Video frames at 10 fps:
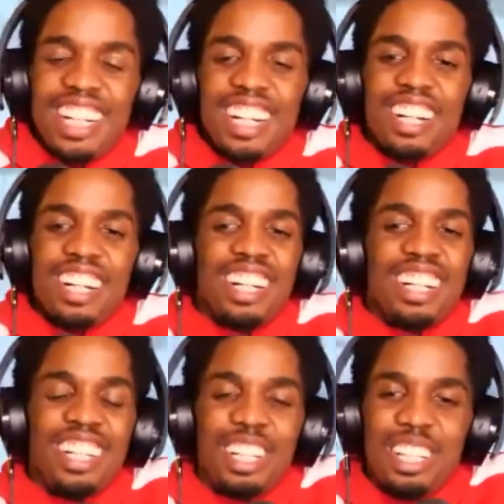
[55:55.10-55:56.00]
all right.
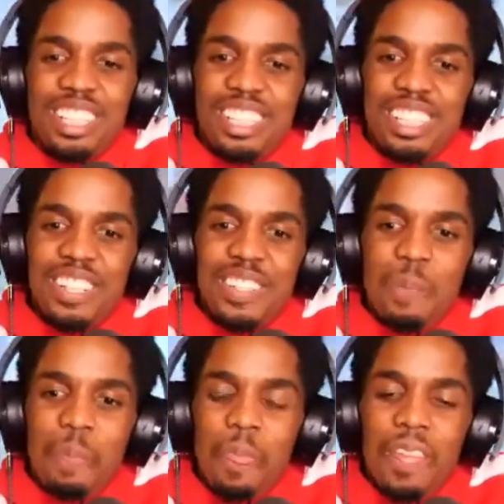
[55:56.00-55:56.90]

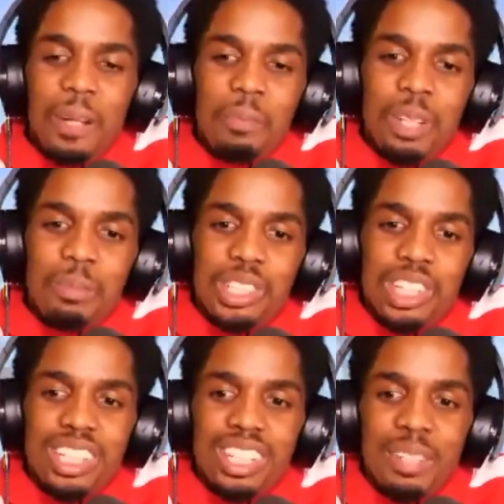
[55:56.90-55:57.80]
I'm I'm trying
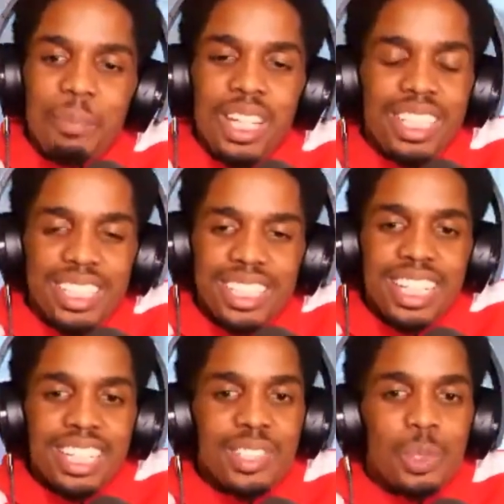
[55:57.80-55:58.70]
to man, it's just
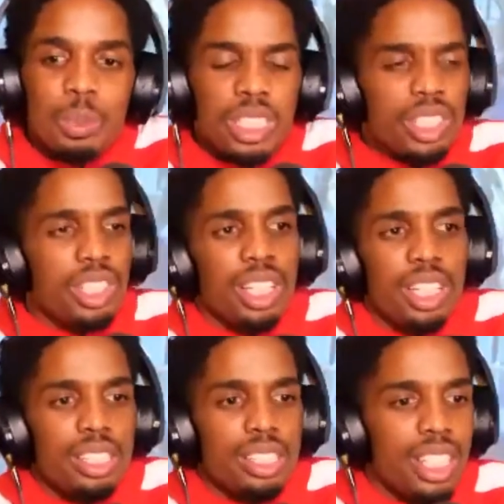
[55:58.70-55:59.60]
like superstition. Like
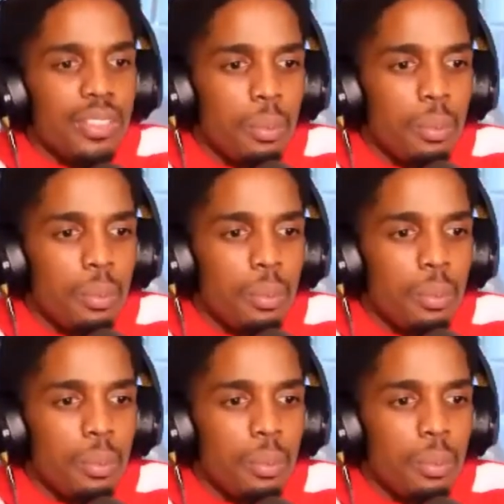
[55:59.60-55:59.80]
say for my